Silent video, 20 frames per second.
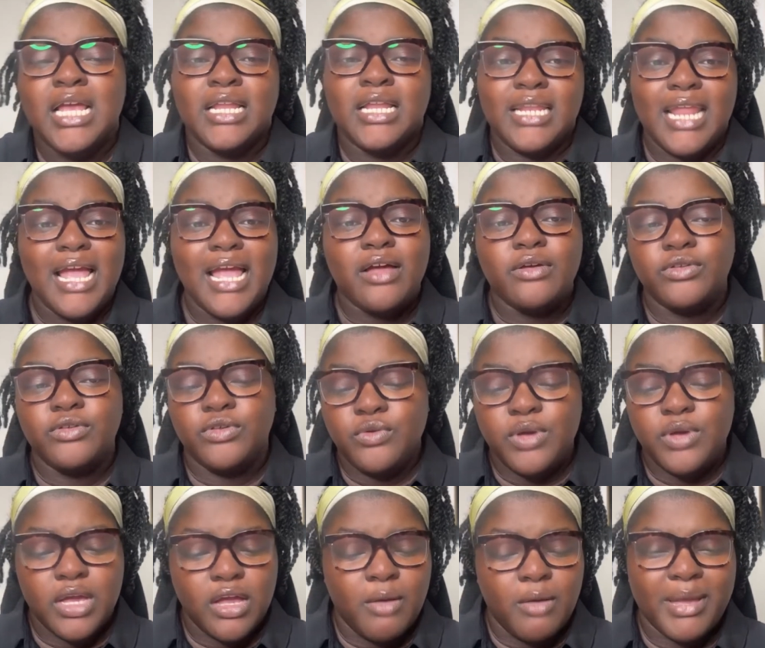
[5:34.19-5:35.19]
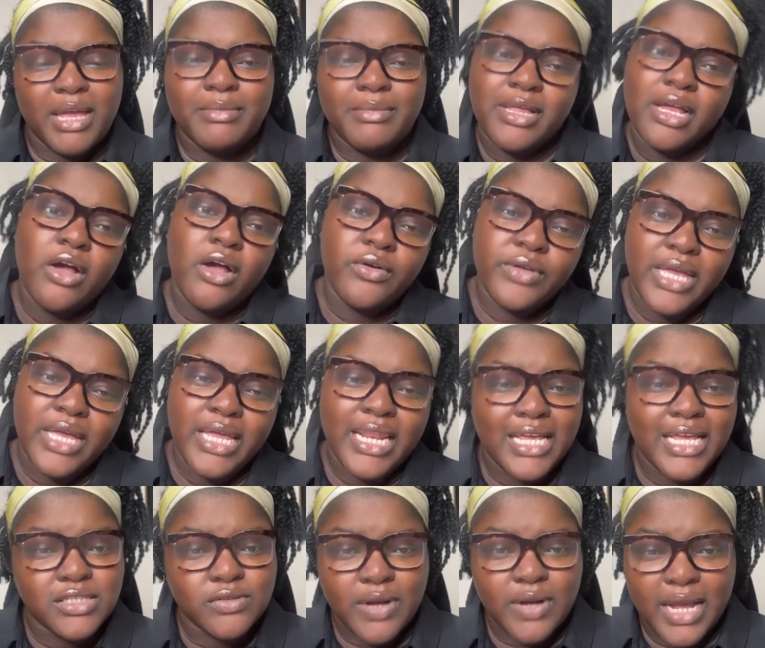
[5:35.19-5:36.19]
Now you can go back and be like, oh yeah,
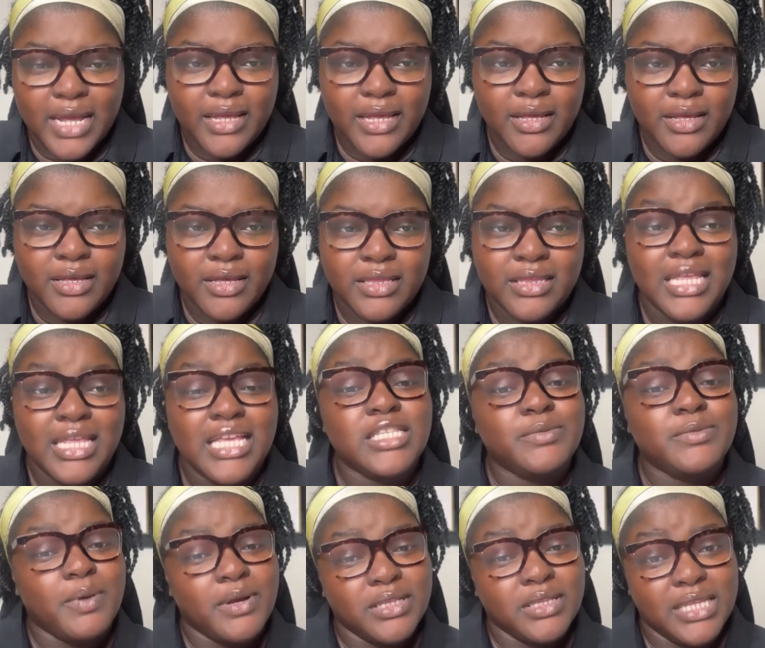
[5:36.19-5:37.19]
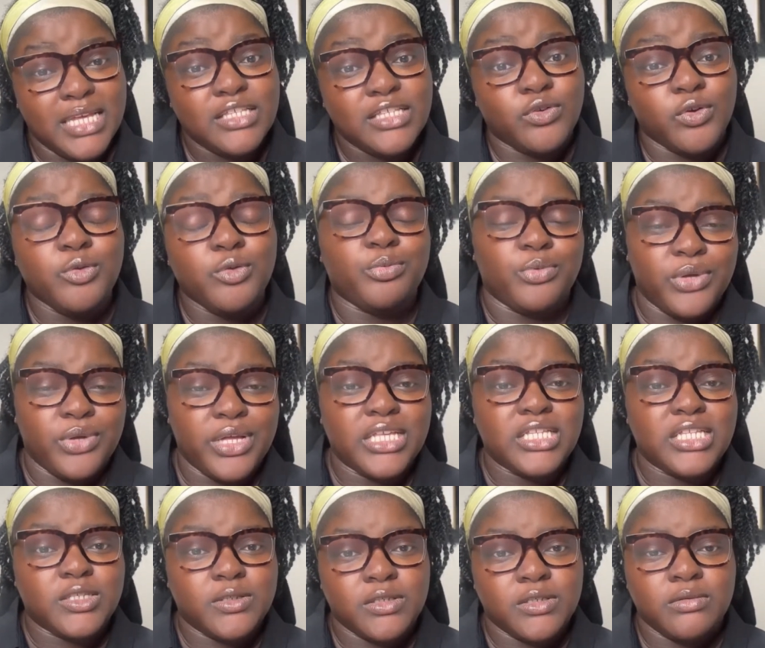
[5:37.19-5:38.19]
that's right. This group
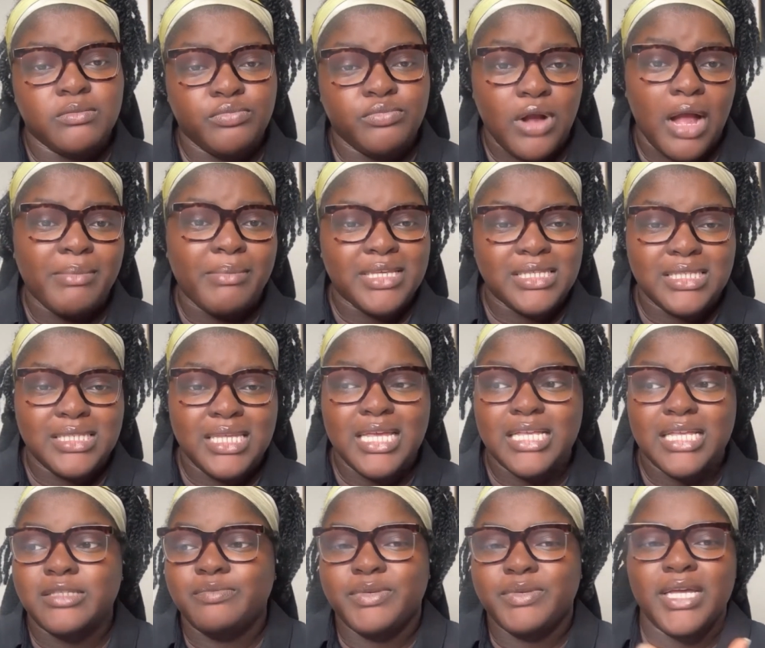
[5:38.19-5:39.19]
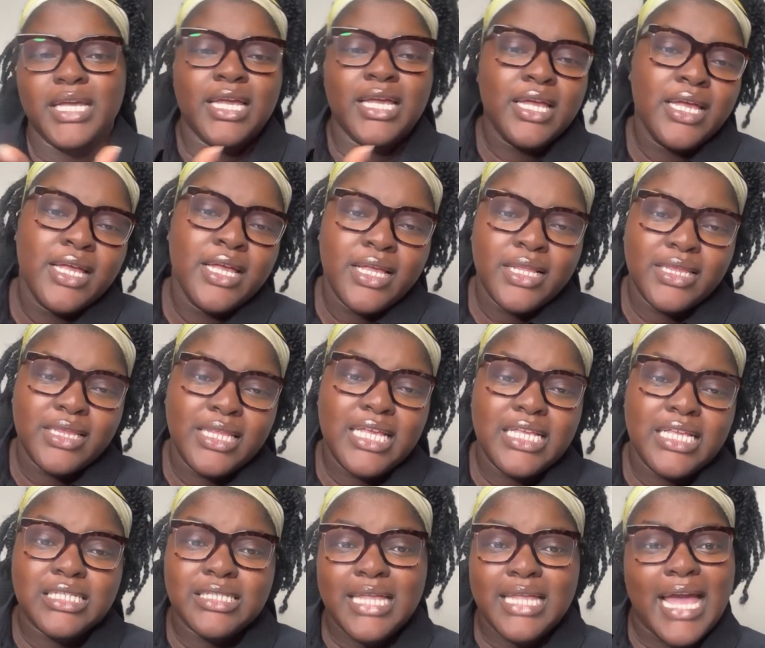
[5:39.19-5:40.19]
was promised this, but
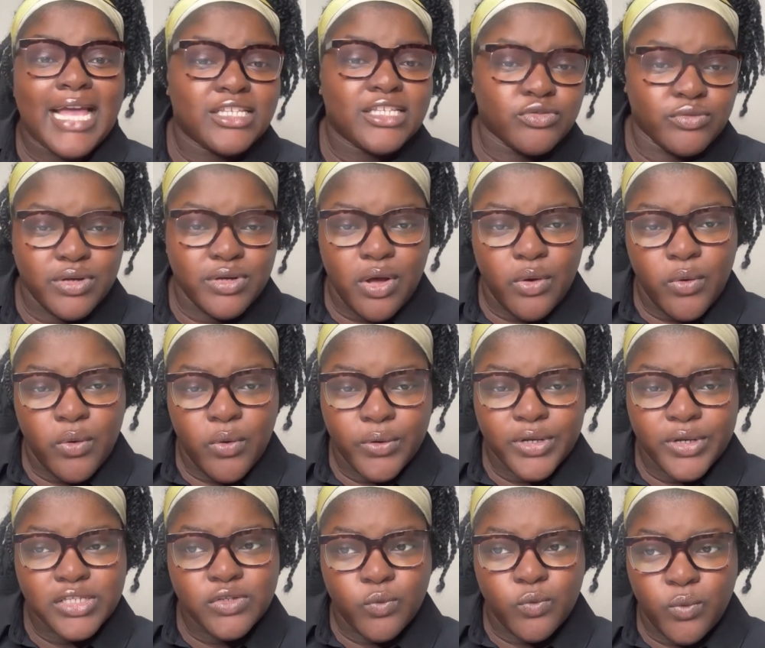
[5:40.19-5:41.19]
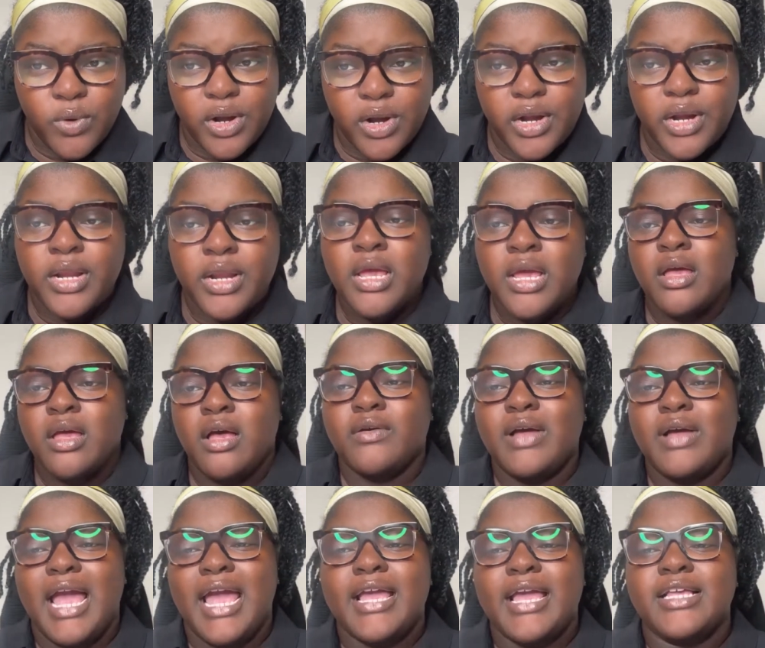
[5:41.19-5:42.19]
these last 3 cohorts weren't.
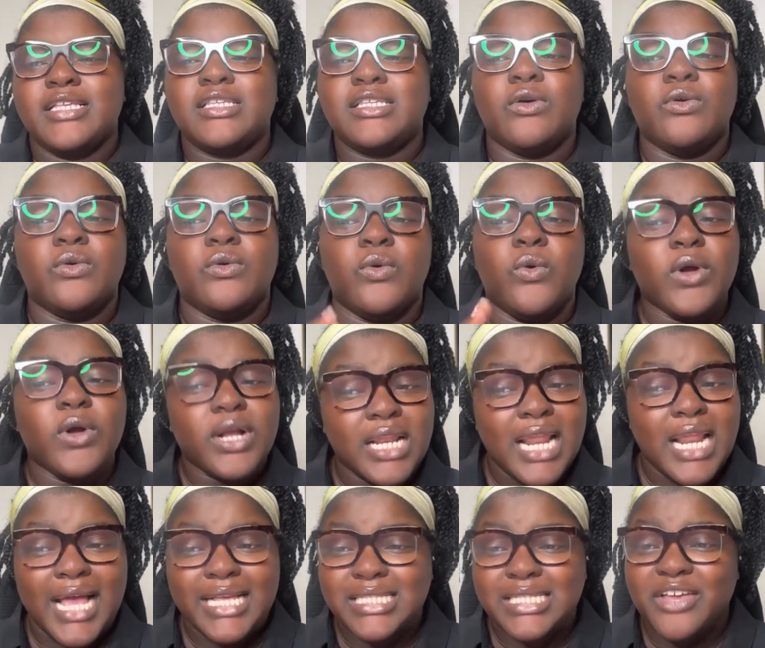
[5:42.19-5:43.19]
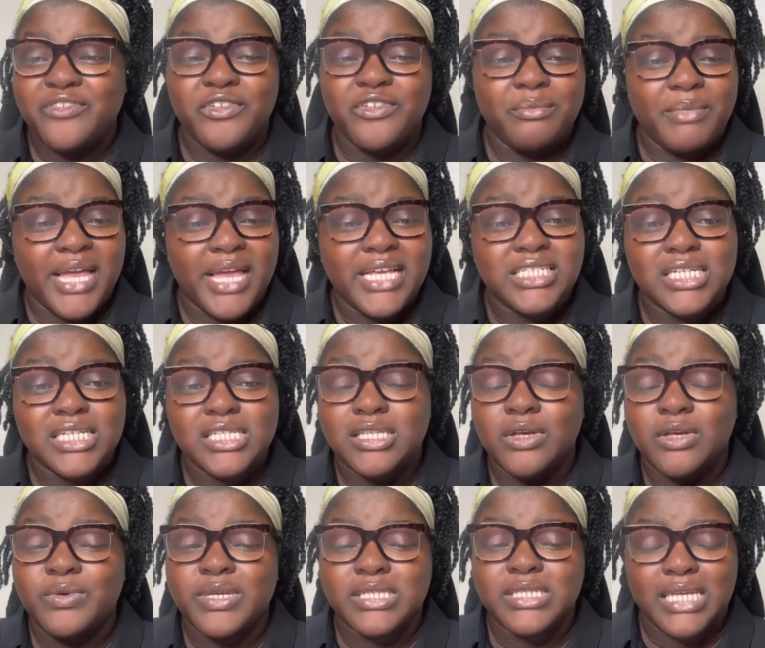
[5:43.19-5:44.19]
Okay, so organize the information
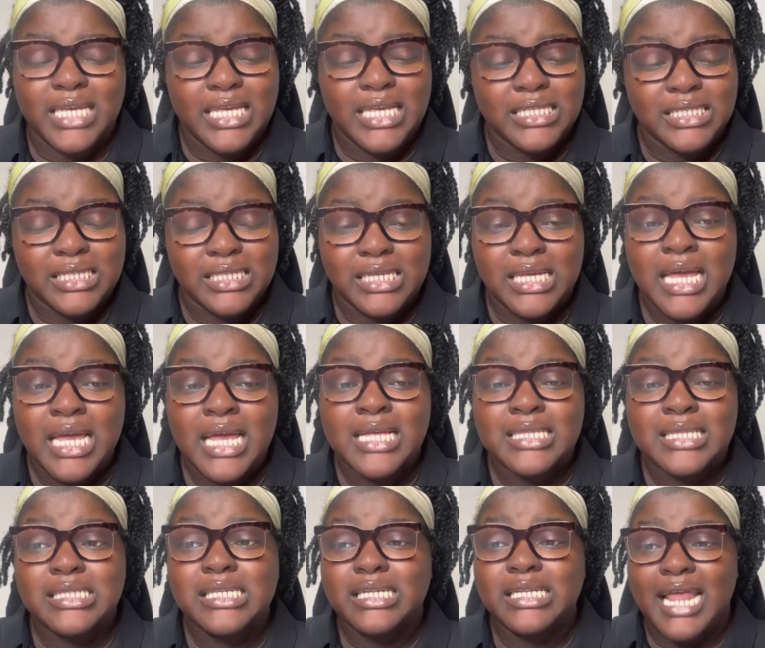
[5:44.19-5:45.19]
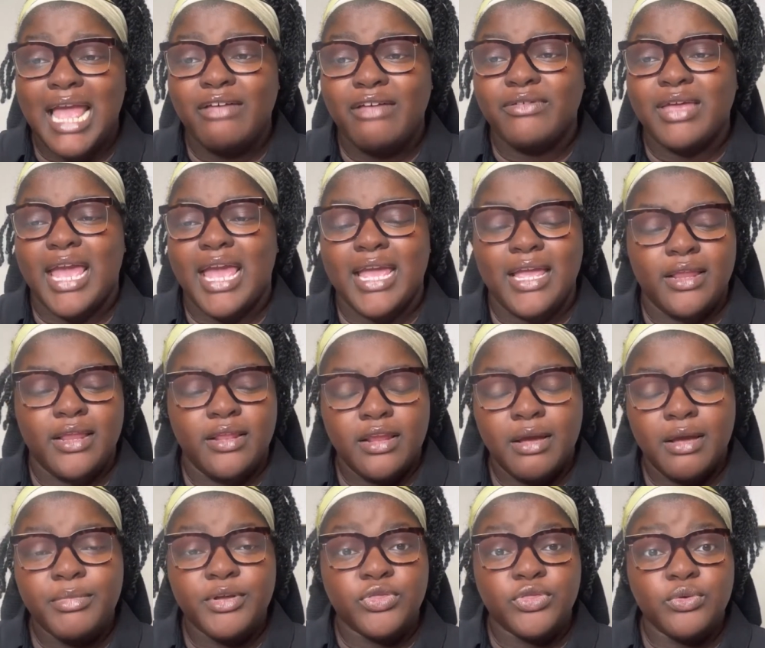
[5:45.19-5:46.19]
so it's easy to navigate.
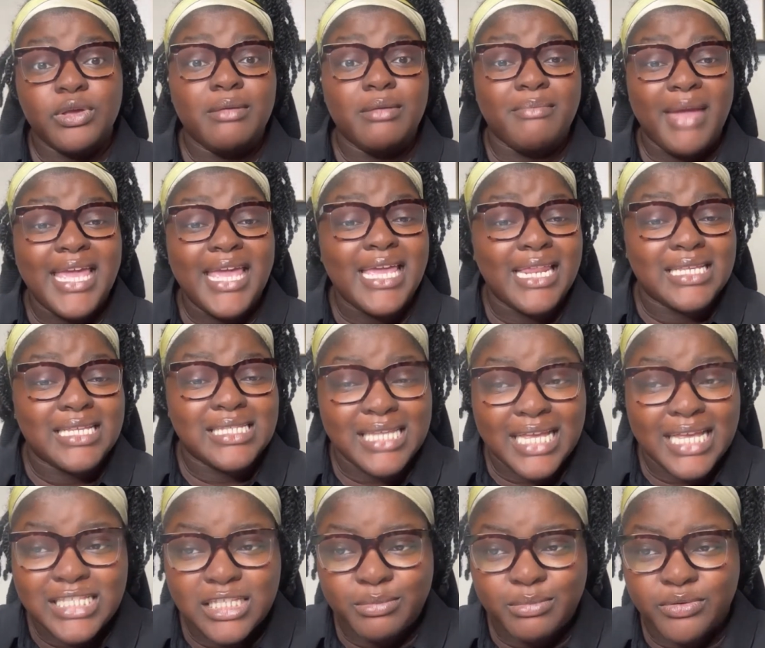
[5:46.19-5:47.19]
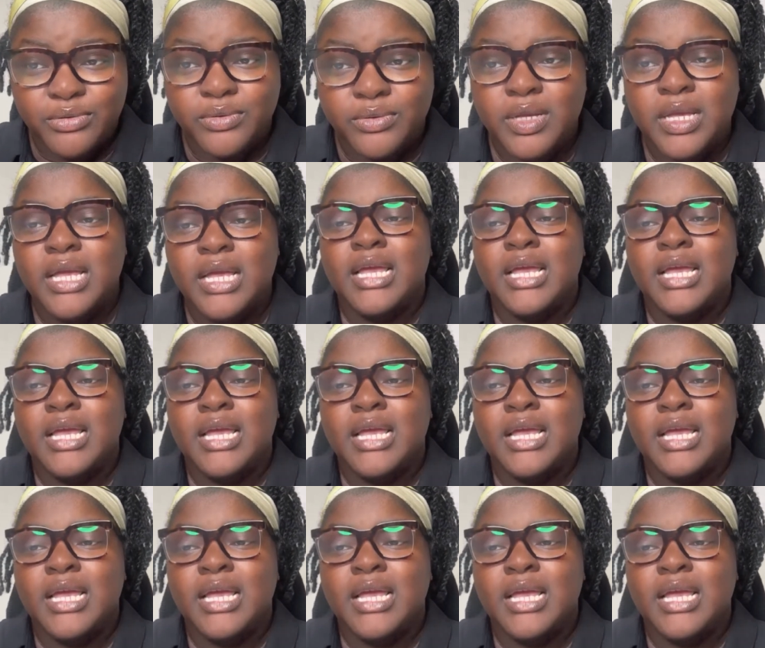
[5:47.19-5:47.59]
Number 3, make it accessible.